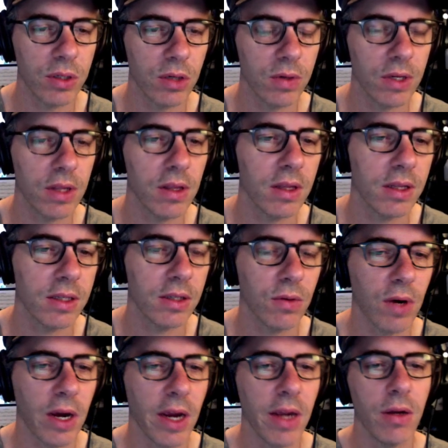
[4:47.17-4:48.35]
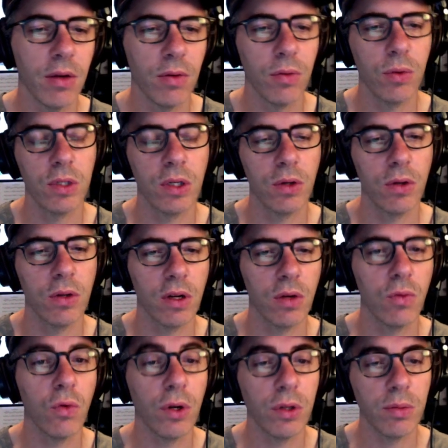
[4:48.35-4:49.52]
So anything that's grey will tell you that
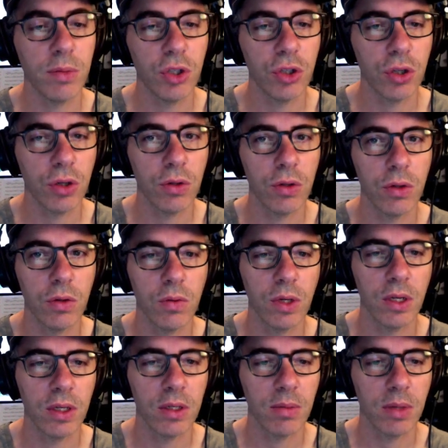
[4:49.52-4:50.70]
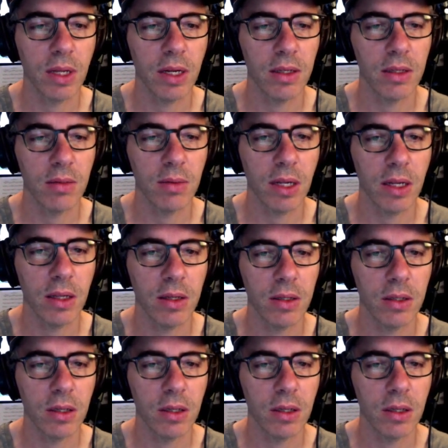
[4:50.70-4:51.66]
it won't be shown when it's played as a playlist.